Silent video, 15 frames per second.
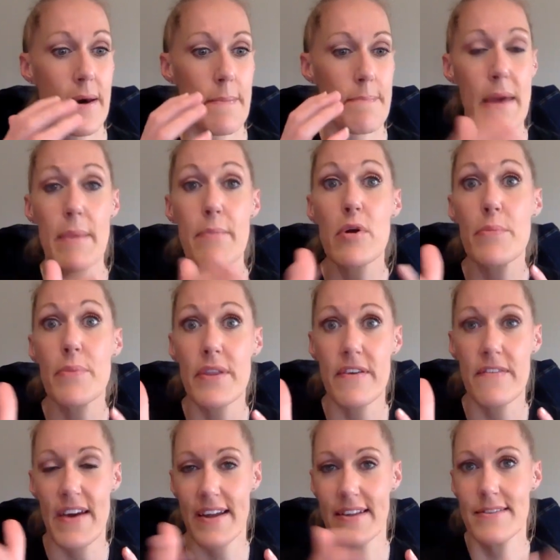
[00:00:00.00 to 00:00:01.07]
memorable
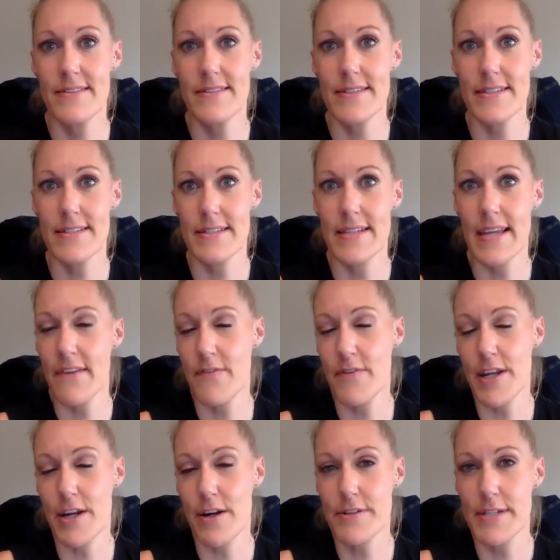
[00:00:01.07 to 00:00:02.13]
events every
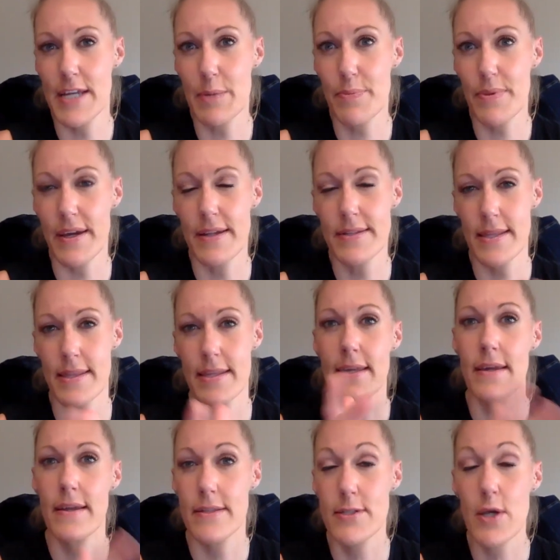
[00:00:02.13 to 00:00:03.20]
year take place that the
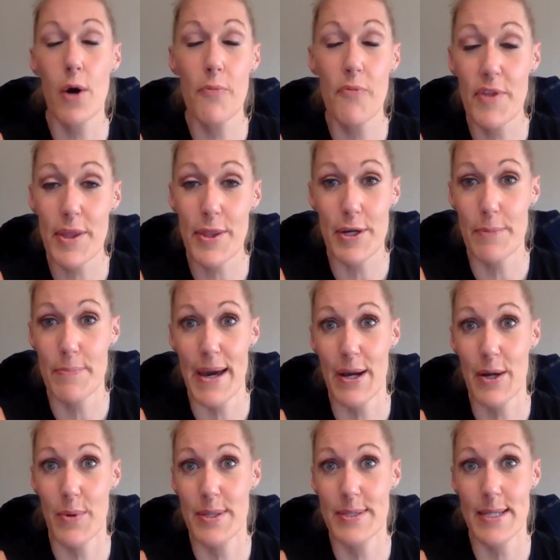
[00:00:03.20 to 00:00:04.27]
kids hopefully look
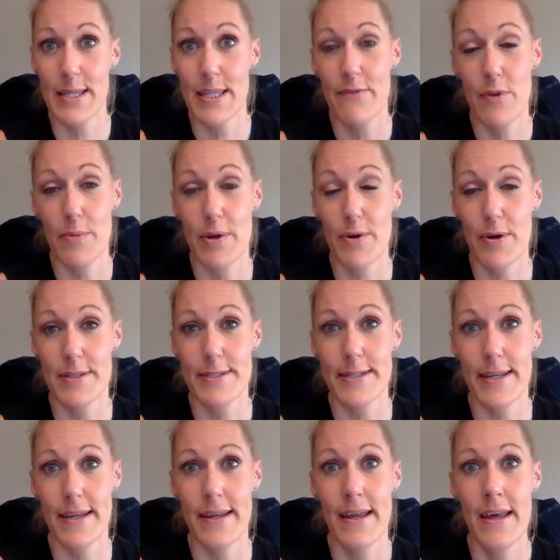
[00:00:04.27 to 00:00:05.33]
back once they leave Lumen
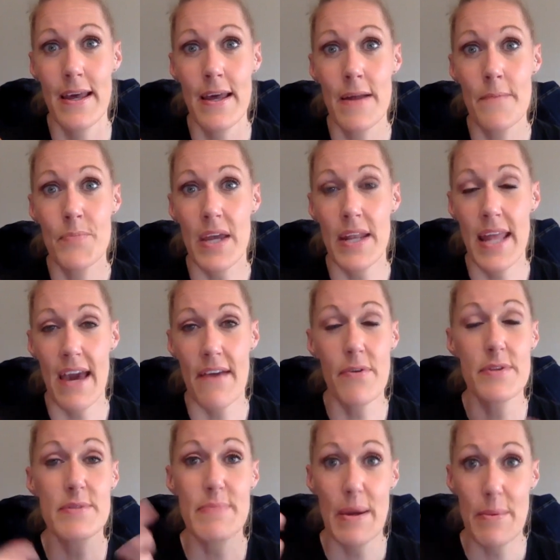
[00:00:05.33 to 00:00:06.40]
Christi and have
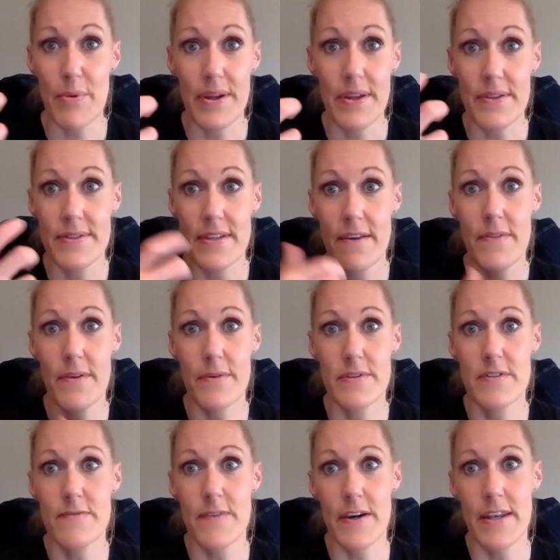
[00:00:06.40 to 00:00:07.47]
those memories of
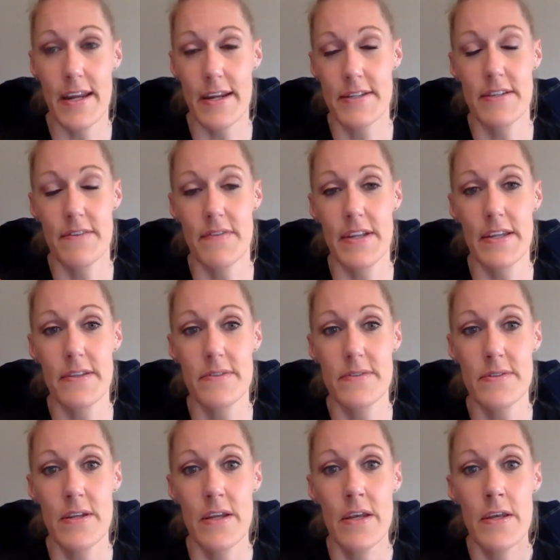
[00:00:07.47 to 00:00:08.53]
those fun
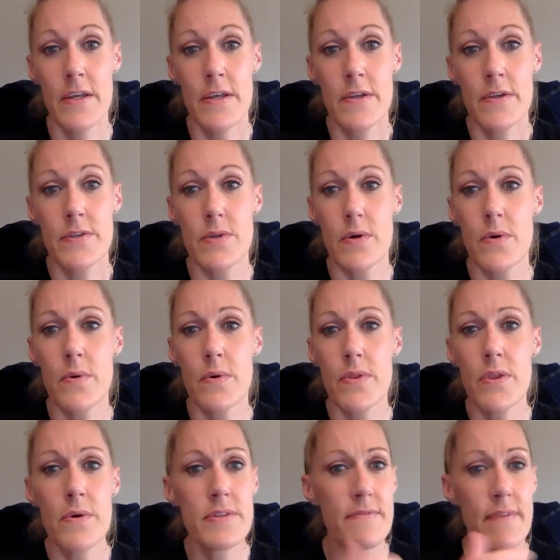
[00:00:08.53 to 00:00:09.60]
activities. So
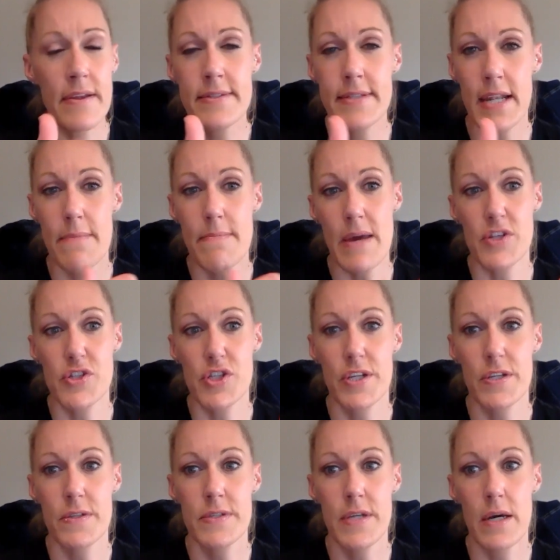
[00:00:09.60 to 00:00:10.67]
those events that I
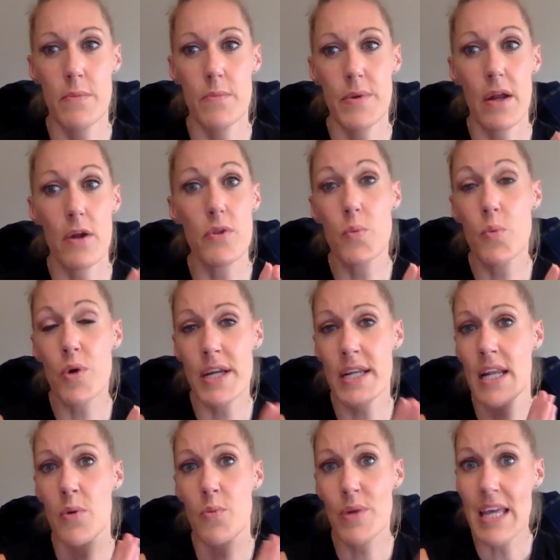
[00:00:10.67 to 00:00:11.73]
mentioned, we are working
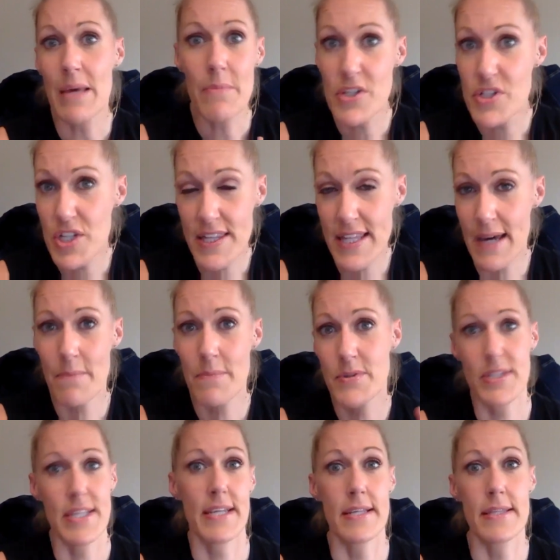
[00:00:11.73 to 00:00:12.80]
on re-imaging them so
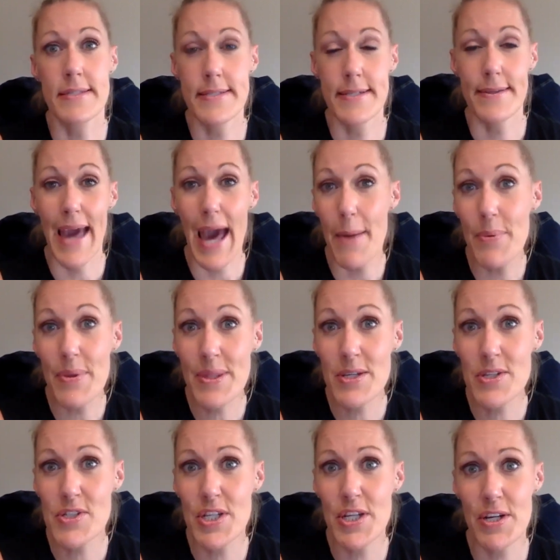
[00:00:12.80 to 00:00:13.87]
they can still happen
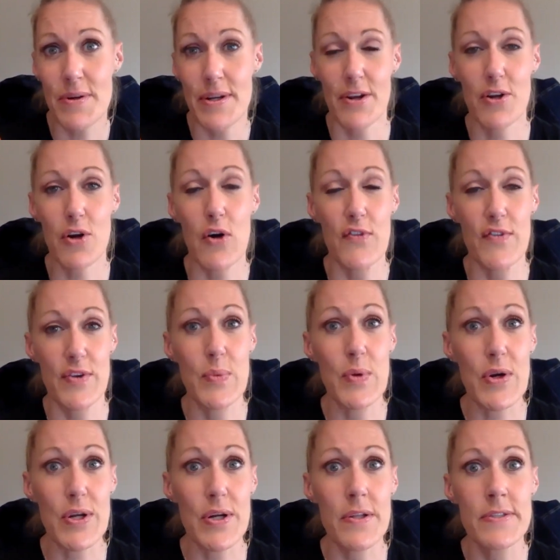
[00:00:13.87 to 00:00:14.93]
this year in our COVID
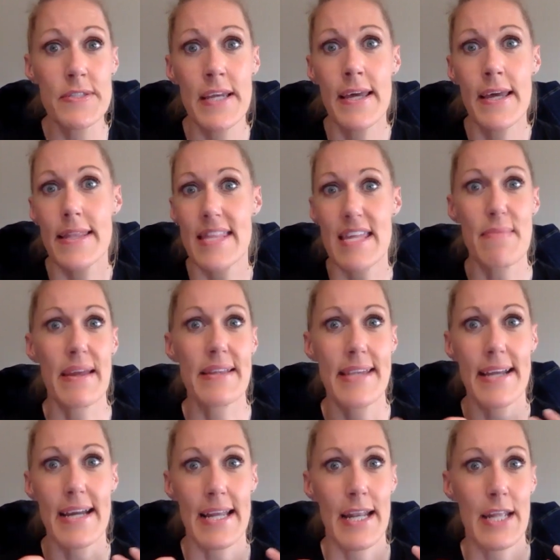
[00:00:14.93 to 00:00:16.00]
world. They may
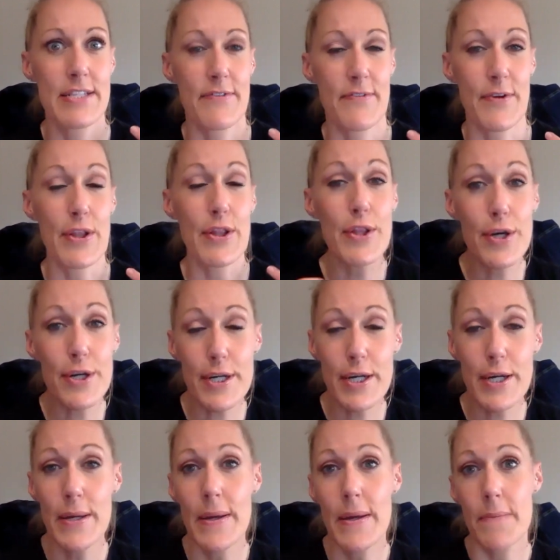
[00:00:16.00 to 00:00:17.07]
take on a different look,
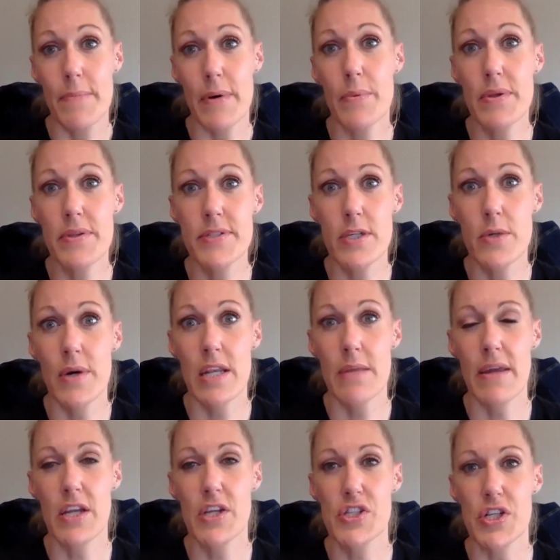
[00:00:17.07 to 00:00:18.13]
but we still want to
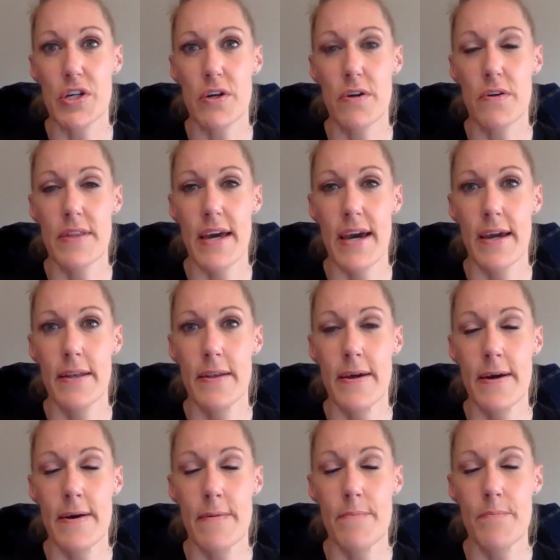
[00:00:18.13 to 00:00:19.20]
make sure that
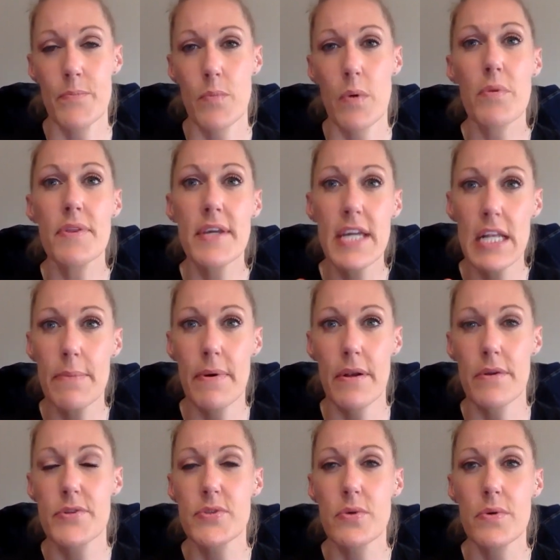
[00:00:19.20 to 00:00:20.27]
when we're thinking about our
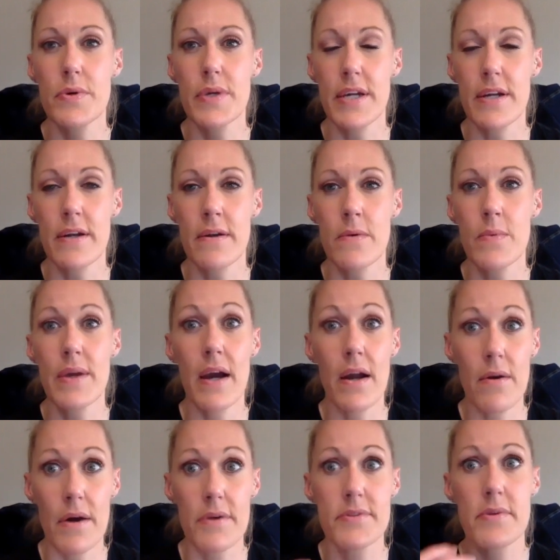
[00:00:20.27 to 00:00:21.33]
school year, we
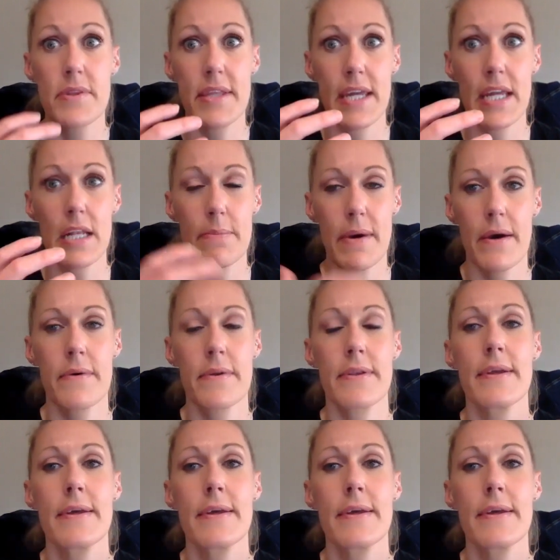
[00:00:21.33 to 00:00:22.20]
are also thinking about